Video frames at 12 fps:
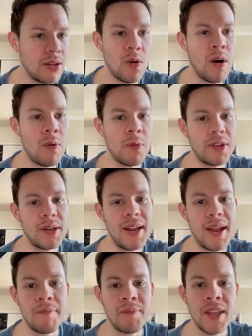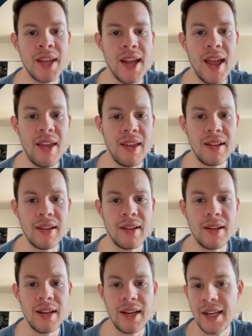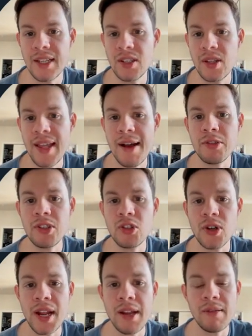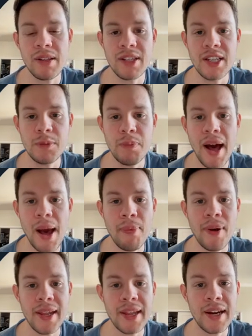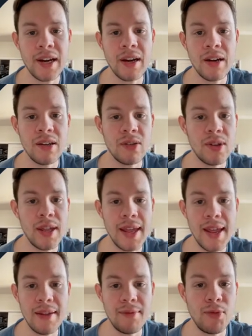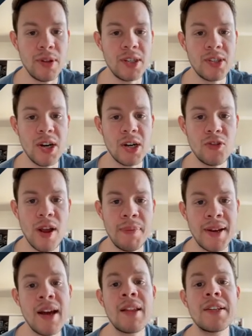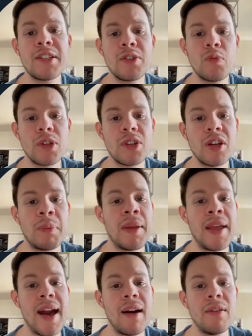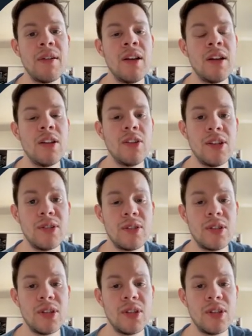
go on with your day. And so that was a trade. This pop right here, it really started dropping down. This is what took me out to